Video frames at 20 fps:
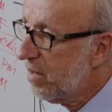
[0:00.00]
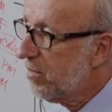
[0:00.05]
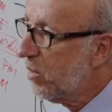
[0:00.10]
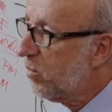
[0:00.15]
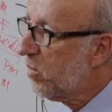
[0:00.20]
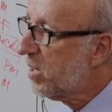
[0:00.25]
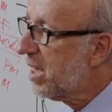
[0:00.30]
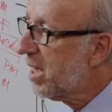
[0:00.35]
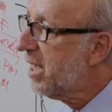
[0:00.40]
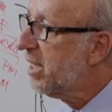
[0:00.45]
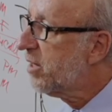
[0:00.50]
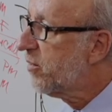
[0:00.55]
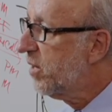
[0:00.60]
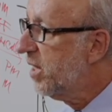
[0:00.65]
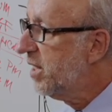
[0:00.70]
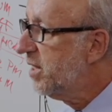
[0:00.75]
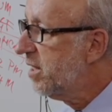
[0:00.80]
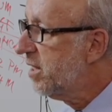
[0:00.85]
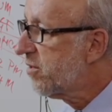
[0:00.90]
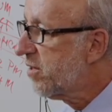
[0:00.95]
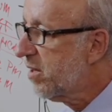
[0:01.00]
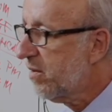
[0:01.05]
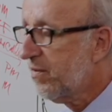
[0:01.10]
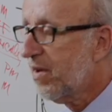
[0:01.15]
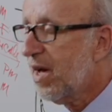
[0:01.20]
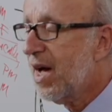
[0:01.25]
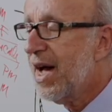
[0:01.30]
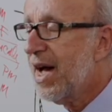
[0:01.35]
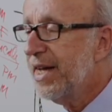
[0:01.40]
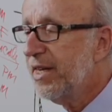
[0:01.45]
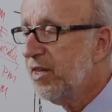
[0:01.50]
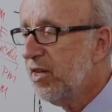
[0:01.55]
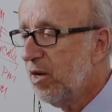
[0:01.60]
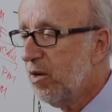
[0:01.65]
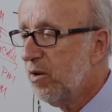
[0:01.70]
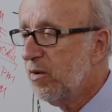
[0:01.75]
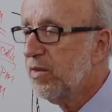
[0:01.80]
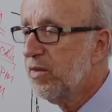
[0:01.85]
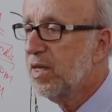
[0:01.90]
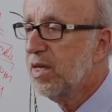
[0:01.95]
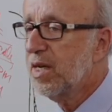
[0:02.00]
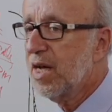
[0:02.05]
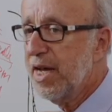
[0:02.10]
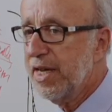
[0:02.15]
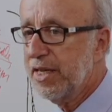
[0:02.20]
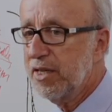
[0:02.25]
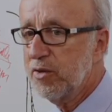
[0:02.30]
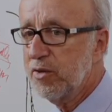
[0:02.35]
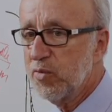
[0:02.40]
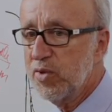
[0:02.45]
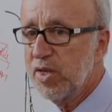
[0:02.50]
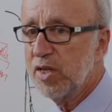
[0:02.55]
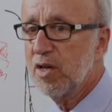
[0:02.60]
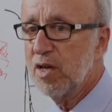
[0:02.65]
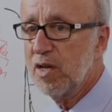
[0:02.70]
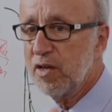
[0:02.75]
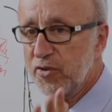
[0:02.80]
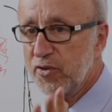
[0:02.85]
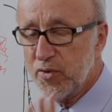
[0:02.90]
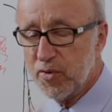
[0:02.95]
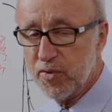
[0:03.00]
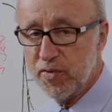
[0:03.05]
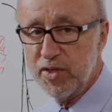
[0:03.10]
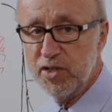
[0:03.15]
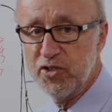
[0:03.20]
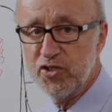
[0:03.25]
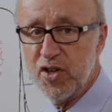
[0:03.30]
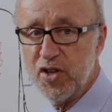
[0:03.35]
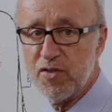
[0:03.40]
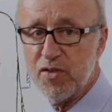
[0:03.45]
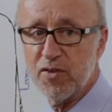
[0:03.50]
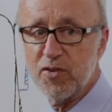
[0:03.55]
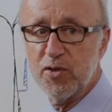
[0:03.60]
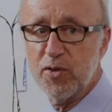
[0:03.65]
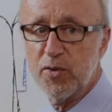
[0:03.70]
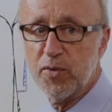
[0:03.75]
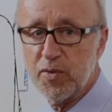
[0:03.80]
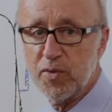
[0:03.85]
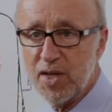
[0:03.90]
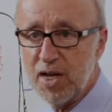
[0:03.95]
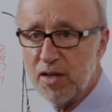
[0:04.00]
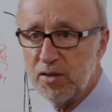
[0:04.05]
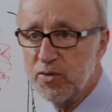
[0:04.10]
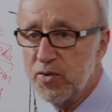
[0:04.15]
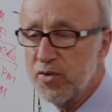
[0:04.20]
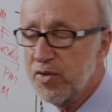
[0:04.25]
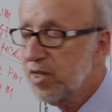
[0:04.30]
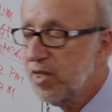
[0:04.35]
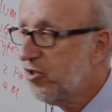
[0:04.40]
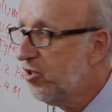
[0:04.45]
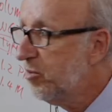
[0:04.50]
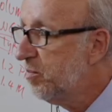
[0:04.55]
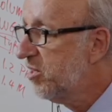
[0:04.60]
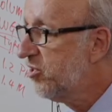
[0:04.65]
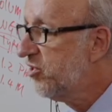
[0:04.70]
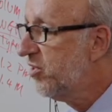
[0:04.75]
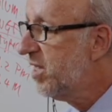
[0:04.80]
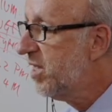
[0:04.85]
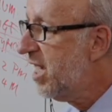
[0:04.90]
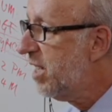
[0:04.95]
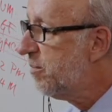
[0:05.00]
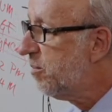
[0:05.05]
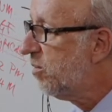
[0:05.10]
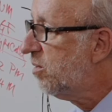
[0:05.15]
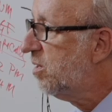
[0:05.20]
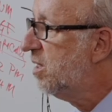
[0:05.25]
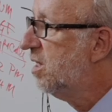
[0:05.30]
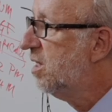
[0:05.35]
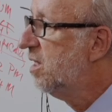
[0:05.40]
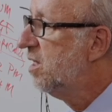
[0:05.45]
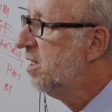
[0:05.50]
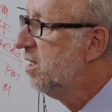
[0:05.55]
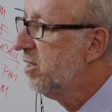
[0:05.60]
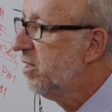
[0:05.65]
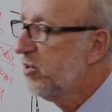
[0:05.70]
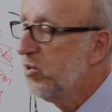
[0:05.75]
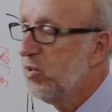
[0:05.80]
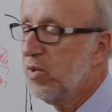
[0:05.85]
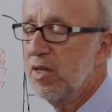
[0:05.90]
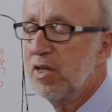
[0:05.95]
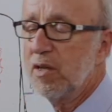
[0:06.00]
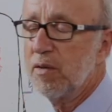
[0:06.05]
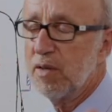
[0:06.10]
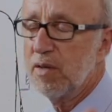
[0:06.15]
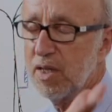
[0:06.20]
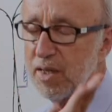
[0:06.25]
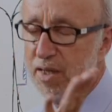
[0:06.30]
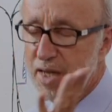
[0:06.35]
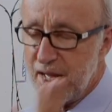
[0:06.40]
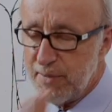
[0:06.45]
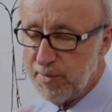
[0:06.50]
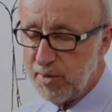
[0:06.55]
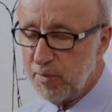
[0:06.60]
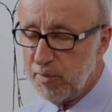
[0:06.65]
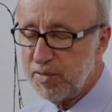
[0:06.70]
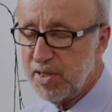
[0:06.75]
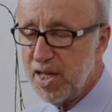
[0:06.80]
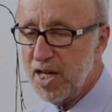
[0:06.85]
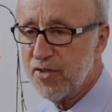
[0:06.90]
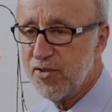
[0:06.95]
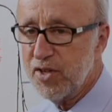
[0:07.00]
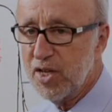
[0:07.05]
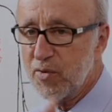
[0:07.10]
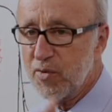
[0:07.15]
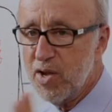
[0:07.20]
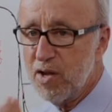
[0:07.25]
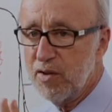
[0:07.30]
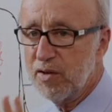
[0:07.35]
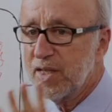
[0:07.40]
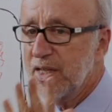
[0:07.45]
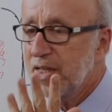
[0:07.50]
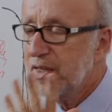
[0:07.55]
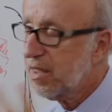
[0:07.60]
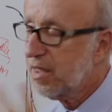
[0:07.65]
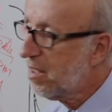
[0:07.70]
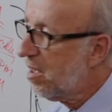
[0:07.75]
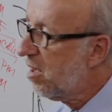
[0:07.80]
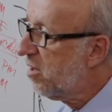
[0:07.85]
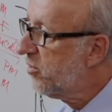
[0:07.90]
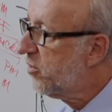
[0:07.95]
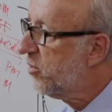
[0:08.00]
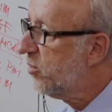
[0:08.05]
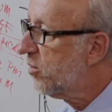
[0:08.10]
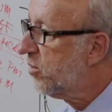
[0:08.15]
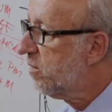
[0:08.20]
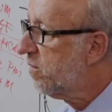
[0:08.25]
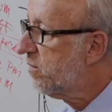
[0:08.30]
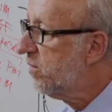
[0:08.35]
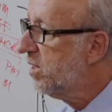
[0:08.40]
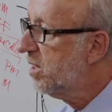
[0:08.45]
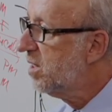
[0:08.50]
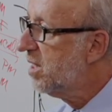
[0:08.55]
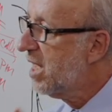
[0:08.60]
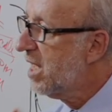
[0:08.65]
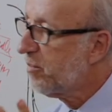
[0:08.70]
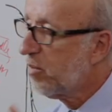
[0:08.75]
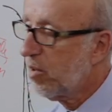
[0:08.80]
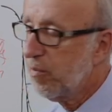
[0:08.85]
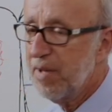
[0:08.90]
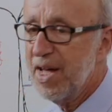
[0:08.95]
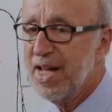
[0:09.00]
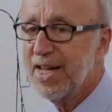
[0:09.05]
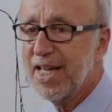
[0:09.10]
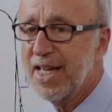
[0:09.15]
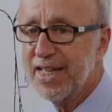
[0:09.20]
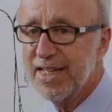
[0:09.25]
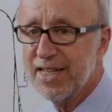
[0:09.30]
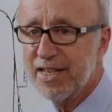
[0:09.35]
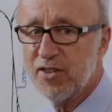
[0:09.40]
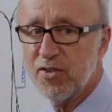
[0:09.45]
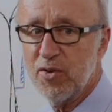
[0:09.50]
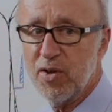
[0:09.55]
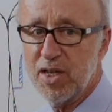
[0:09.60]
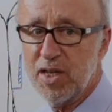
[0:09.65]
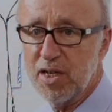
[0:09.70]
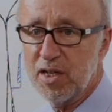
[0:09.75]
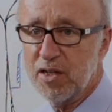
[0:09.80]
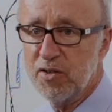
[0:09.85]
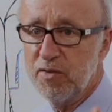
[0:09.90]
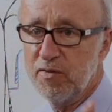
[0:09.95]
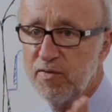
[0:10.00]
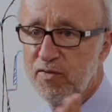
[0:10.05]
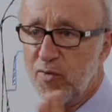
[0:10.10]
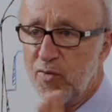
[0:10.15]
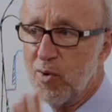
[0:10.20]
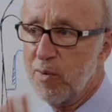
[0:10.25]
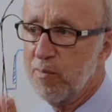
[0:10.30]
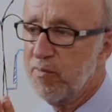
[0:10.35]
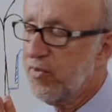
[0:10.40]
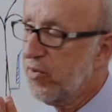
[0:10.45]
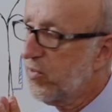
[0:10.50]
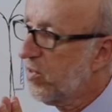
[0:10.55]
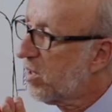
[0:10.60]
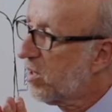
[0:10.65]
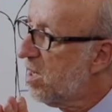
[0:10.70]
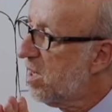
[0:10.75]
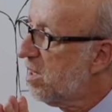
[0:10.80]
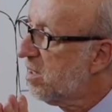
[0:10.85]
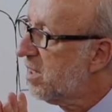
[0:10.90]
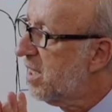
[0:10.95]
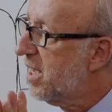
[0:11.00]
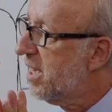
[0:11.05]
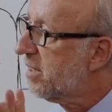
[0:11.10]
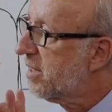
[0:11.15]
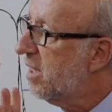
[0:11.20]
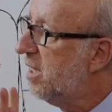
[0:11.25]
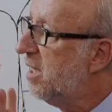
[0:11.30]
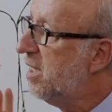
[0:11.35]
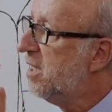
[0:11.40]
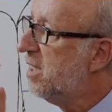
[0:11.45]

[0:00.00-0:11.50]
way I grade is if I know that I could recontour the adjacent tooth without losing too much enamel, do a little enameloplasty around, get the contour of the enamel back again so I get a good form for the contact.